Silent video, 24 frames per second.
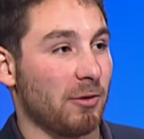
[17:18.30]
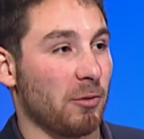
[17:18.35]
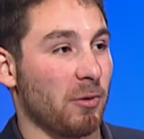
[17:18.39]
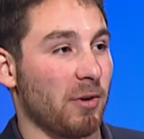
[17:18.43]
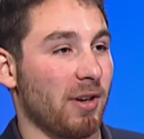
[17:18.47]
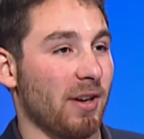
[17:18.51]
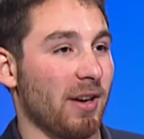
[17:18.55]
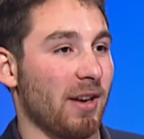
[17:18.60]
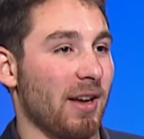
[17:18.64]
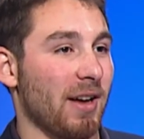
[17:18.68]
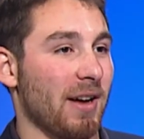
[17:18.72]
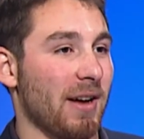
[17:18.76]

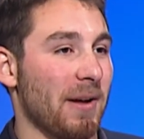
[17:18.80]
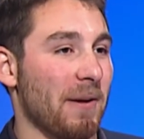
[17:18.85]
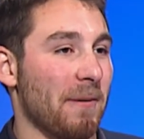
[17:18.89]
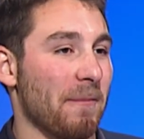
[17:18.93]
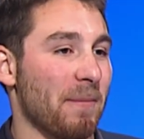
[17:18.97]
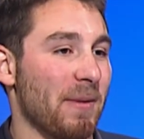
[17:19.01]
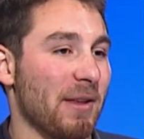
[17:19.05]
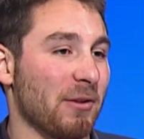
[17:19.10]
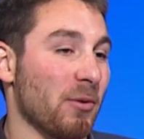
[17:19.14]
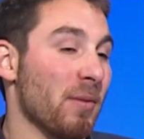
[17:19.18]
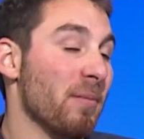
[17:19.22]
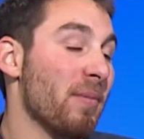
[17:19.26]
what
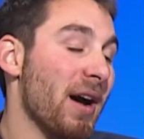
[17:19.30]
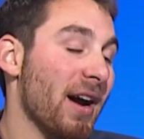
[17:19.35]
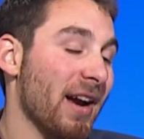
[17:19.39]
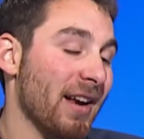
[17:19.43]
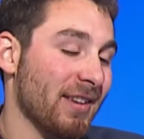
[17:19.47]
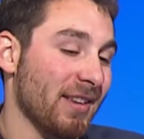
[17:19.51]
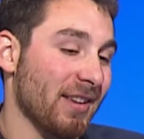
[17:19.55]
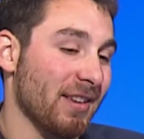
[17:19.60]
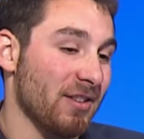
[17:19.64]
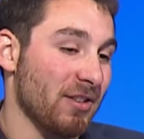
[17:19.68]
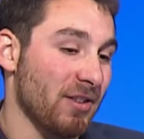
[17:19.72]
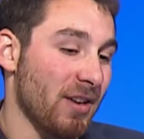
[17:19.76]
this one
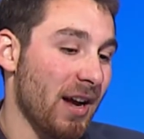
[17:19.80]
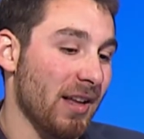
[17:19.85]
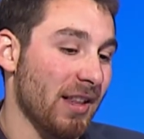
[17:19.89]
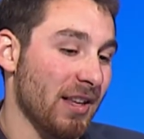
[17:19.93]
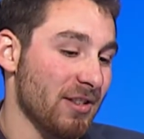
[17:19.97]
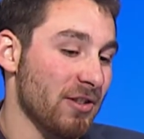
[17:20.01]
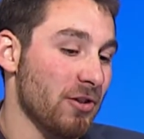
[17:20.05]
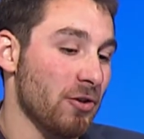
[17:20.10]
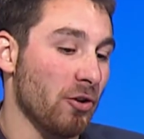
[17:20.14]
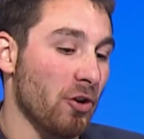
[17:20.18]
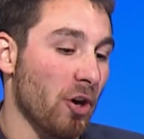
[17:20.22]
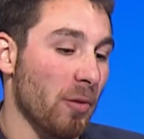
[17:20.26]
podcast I
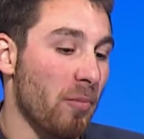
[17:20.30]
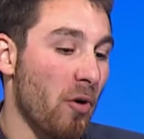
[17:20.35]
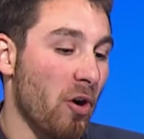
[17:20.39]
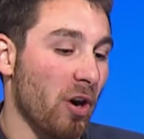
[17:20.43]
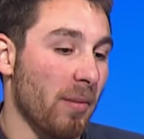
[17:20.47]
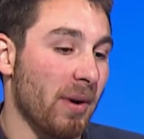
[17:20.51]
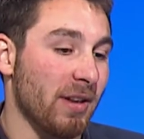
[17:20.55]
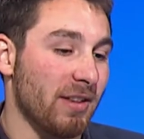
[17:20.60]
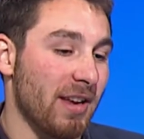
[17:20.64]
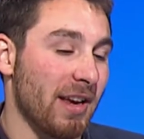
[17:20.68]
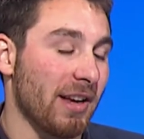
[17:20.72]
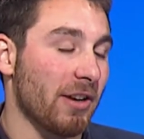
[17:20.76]
listen to called Part
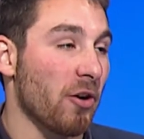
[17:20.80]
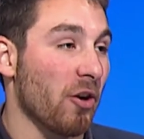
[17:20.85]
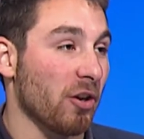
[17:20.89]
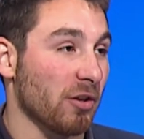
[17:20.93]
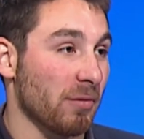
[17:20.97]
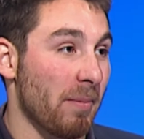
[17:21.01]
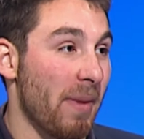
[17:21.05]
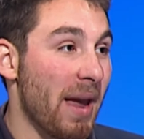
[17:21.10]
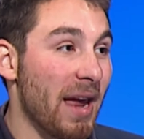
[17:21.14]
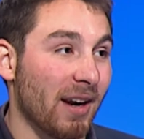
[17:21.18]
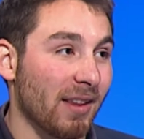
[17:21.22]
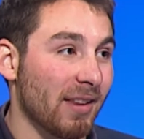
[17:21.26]
of My Take
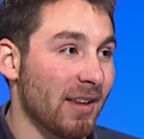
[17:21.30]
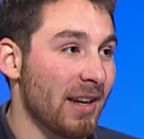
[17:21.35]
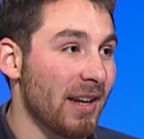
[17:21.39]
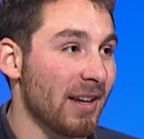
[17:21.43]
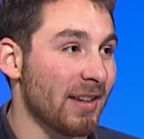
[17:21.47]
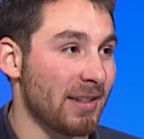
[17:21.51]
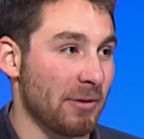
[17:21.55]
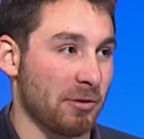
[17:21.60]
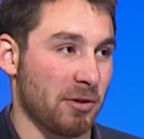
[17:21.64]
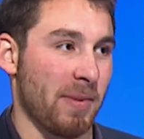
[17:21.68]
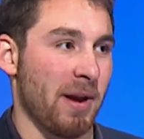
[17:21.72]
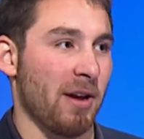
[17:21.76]
calls
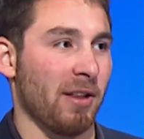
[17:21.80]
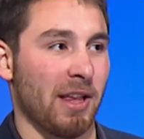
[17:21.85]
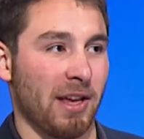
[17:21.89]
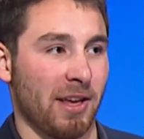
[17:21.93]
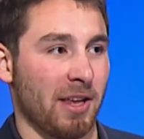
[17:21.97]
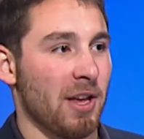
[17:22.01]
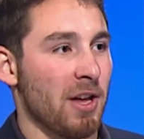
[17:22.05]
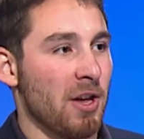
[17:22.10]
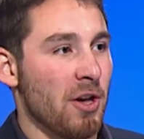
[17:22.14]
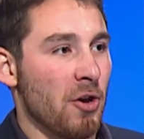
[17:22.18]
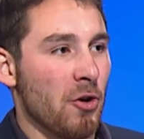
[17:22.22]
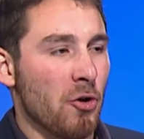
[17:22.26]
Manalytics. It was about
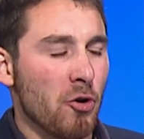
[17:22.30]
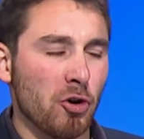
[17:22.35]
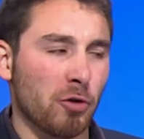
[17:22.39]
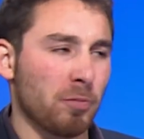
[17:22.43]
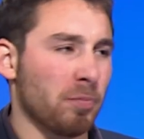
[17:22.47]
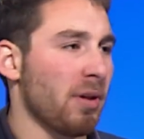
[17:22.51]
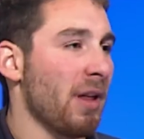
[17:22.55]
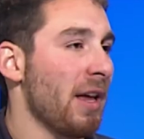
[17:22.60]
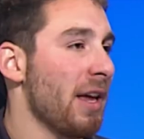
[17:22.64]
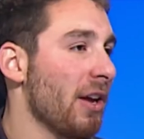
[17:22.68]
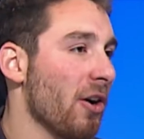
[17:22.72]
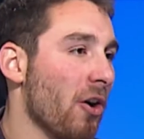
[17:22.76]
like who's
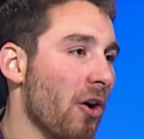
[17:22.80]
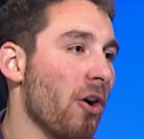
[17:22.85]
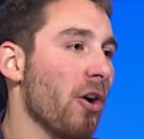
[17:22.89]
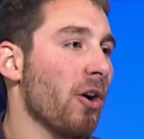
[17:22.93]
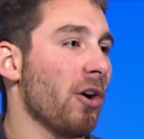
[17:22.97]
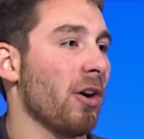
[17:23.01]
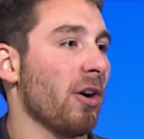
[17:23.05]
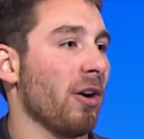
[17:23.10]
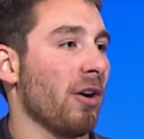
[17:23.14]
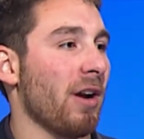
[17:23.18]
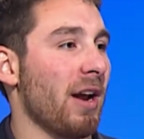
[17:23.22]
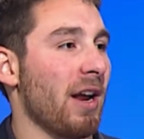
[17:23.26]
playing
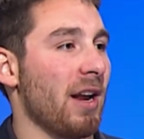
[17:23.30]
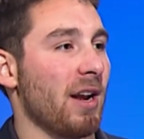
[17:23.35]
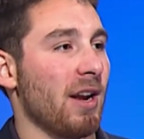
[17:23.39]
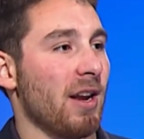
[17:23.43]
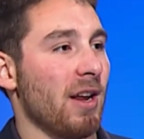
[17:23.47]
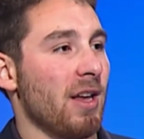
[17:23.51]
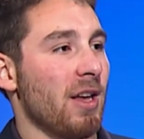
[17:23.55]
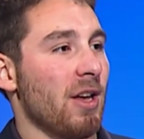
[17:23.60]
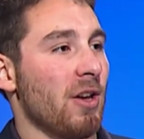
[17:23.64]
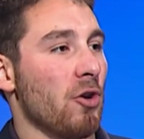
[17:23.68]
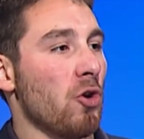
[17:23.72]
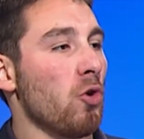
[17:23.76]
harder and
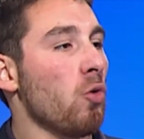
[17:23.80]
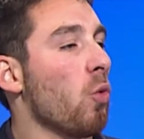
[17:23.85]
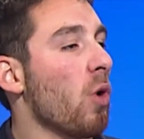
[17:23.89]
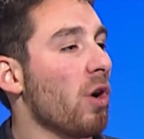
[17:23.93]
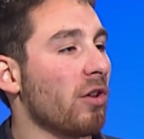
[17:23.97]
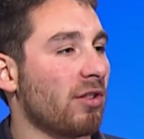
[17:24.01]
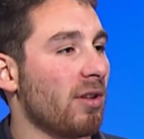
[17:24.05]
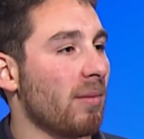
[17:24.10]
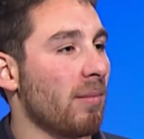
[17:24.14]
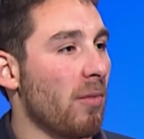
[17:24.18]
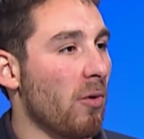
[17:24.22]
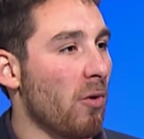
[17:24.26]
who
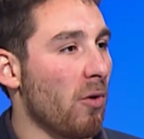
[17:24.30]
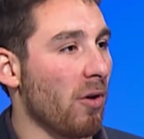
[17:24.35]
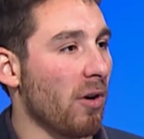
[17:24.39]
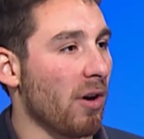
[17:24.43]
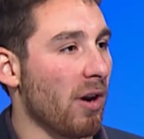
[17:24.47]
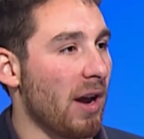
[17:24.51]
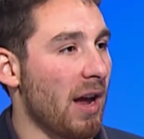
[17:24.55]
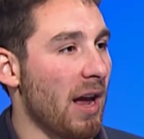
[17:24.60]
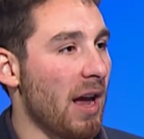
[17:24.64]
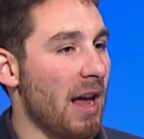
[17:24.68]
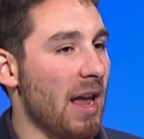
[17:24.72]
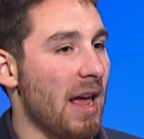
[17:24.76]
wants it
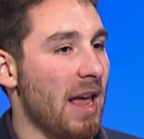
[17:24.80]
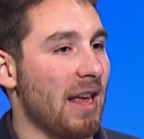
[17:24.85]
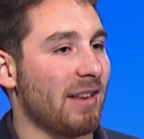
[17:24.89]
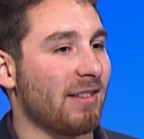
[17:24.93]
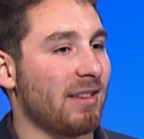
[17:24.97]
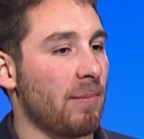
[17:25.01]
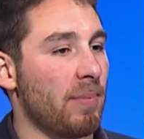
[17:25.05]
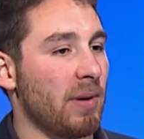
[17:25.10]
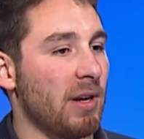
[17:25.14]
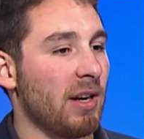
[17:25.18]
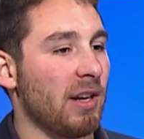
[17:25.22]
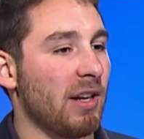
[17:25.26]
more.
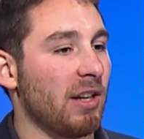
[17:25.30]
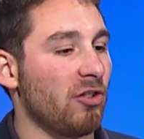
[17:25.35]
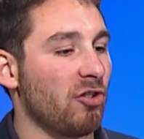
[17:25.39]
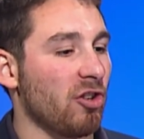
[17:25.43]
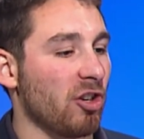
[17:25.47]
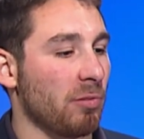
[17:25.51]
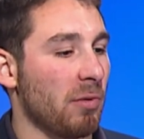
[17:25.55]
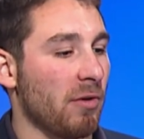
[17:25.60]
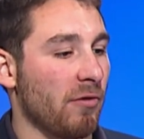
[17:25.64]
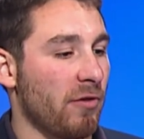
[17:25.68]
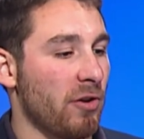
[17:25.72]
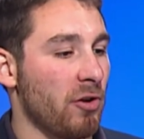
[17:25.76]
Has it been an
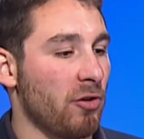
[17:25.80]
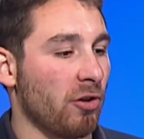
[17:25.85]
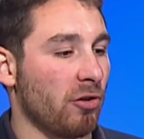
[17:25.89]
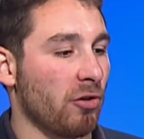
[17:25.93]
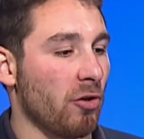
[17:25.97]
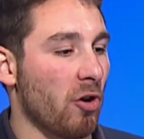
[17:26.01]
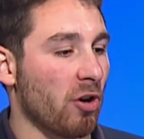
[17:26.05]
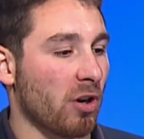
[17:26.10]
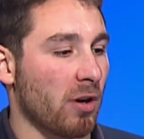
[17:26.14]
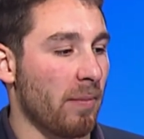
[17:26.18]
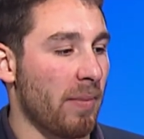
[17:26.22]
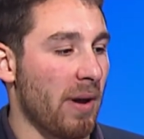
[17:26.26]
adjustment for you to
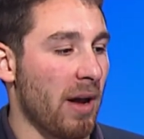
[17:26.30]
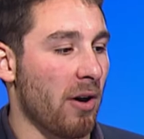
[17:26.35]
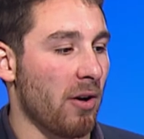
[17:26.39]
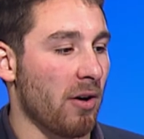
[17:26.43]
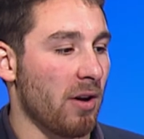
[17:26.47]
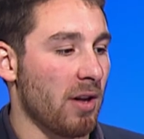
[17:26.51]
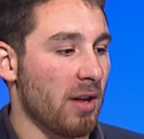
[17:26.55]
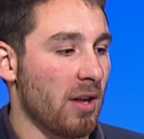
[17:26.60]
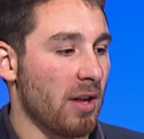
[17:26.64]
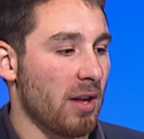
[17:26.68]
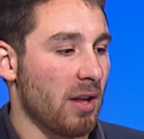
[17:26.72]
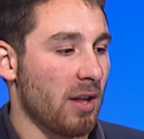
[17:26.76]
talk
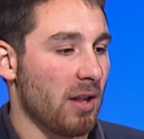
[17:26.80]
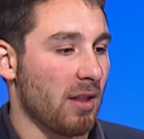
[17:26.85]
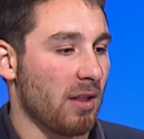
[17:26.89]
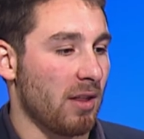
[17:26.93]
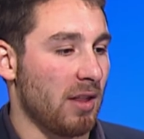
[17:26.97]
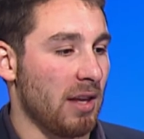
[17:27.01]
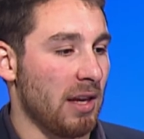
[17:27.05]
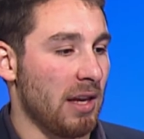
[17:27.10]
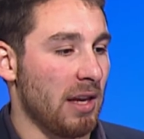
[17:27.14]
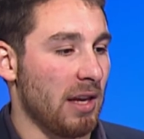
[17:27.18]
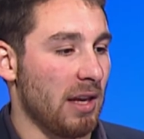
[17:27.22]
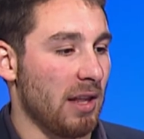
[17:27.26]
about
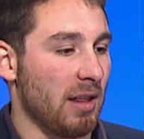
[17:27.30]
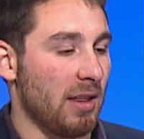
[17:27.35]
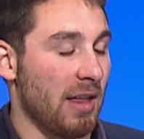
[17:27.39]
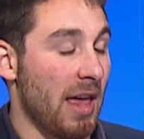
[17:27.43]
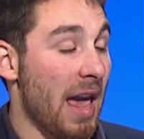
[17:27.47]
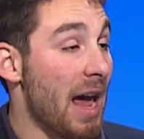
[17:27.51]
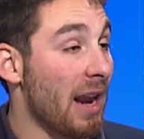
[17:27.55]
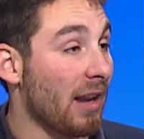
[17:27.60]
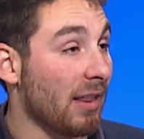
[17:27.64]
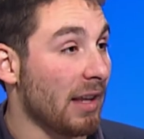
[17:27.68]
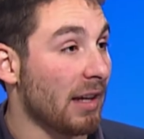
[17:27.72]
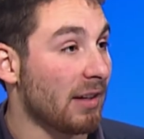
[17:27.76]
the
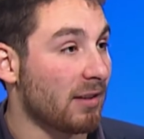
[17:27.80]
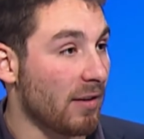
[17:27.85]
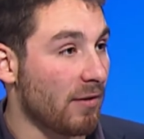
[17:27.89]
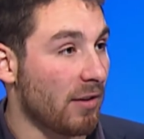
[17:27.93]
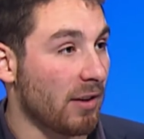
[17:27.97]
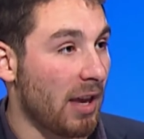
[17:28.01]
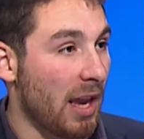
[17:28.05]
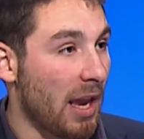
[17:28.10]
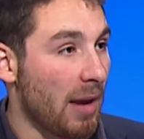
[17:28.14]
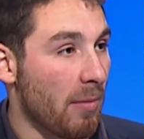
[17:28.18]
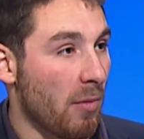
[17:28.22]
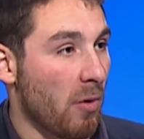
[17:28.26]
analytics of
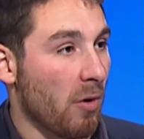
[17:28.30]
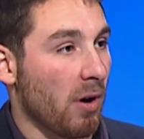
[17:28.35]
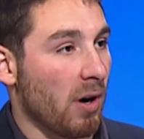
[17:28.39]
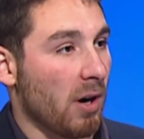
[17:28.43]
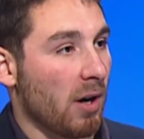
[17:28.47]
the game more?